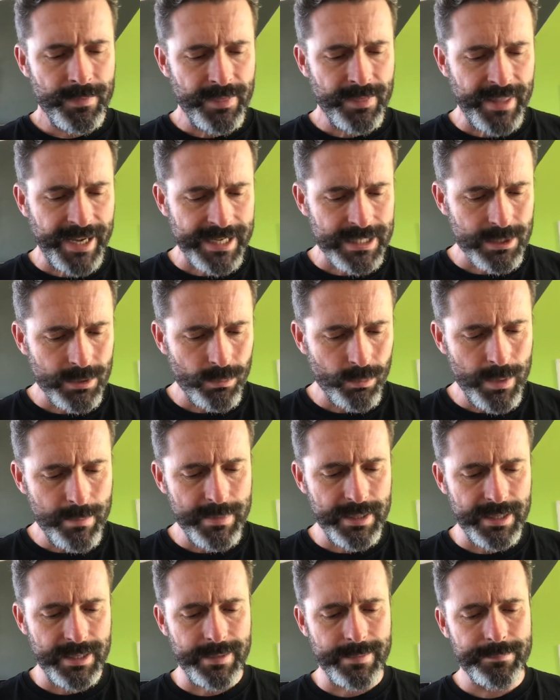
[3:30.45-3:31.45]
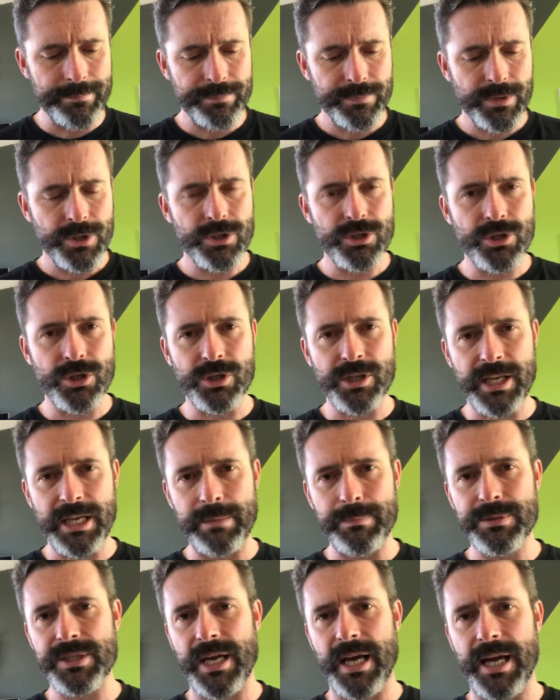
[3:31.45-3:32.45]
that women should
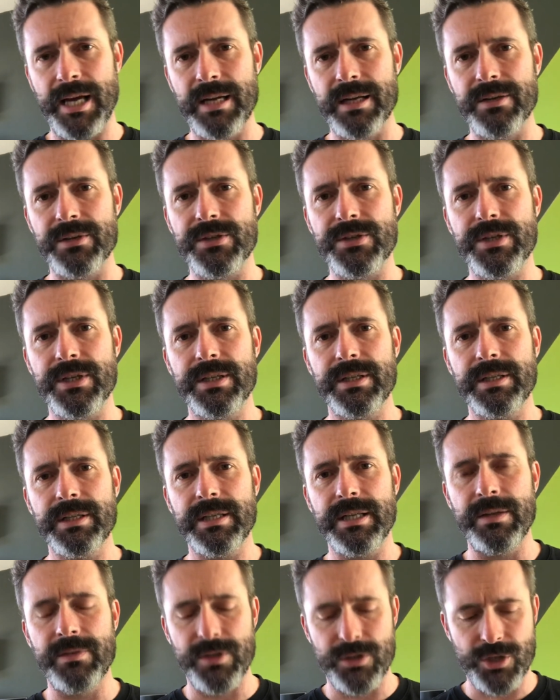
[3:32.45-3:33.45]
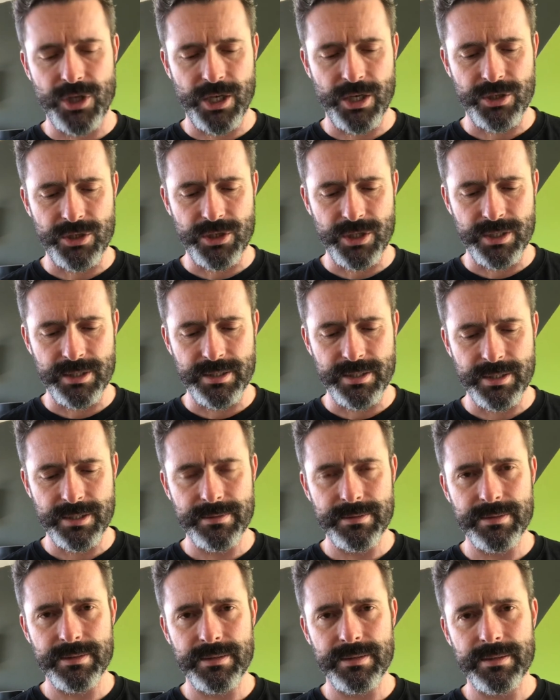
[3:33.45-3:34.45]
keep silent in the
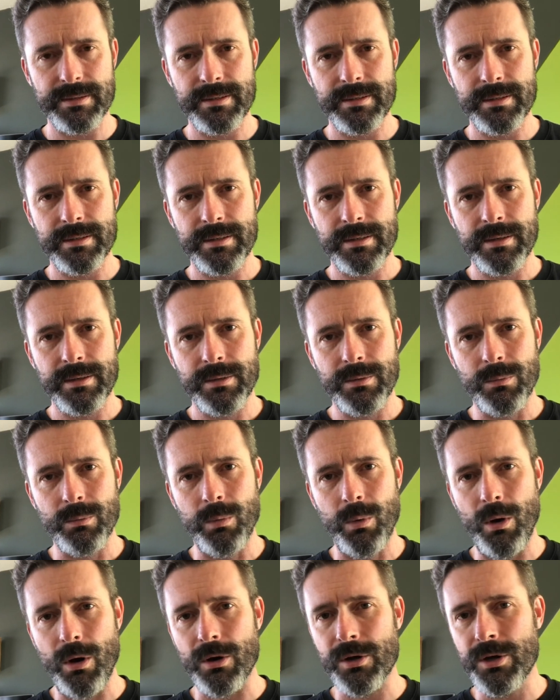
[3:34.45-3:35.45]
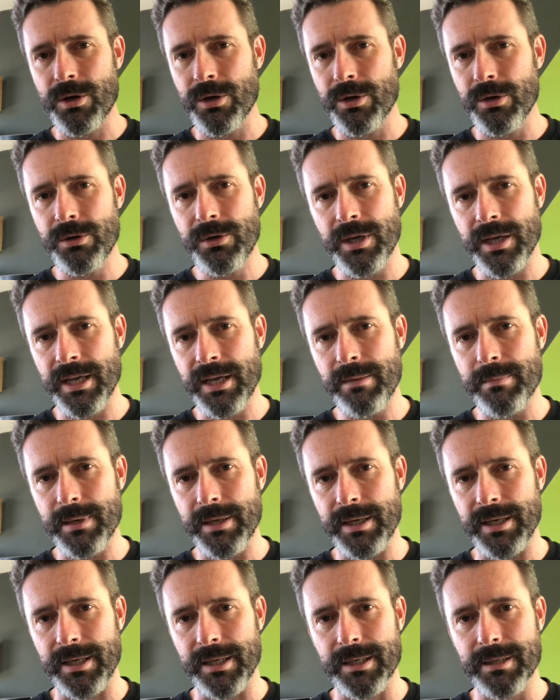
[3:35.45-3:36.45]
churches. What could he
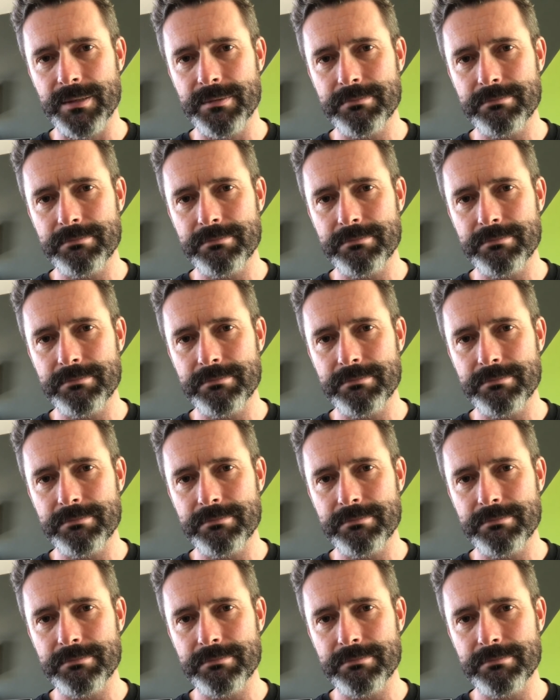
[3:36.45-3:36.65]
mean?